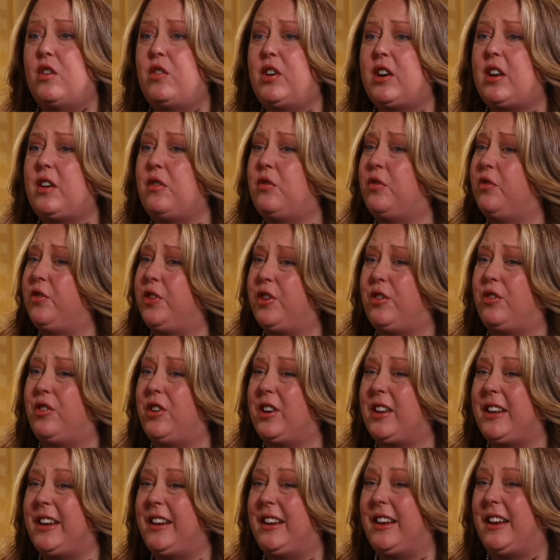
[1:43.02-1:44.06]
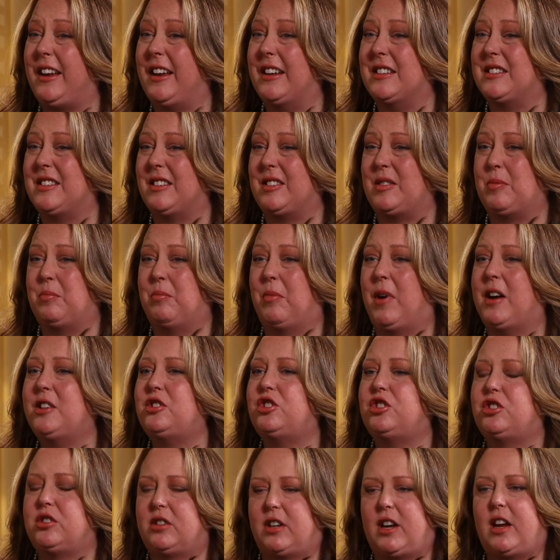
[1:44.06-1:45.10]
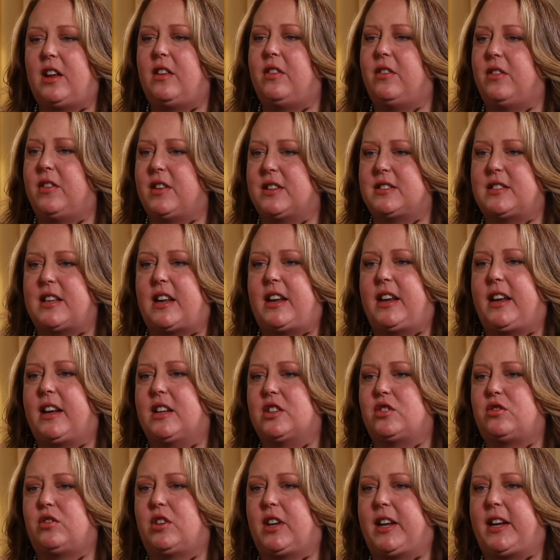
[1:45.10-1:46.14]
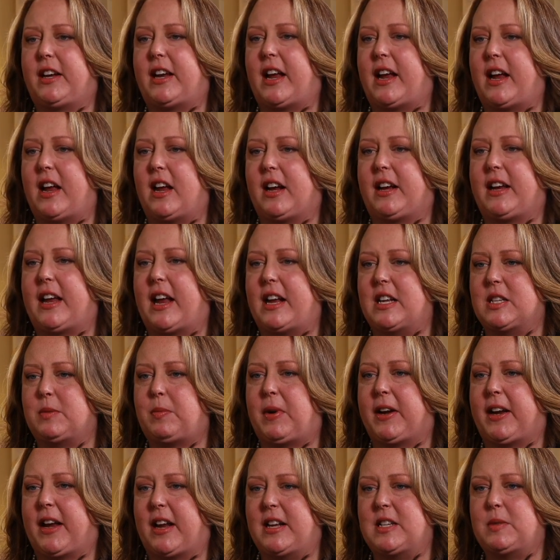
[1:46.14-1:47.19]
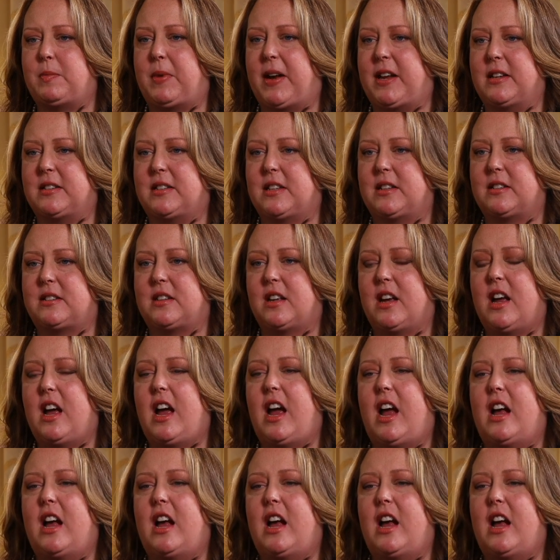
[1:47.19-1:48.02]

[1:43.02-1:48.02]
Really, there really isn't much in this setting. It's really a case by case basis.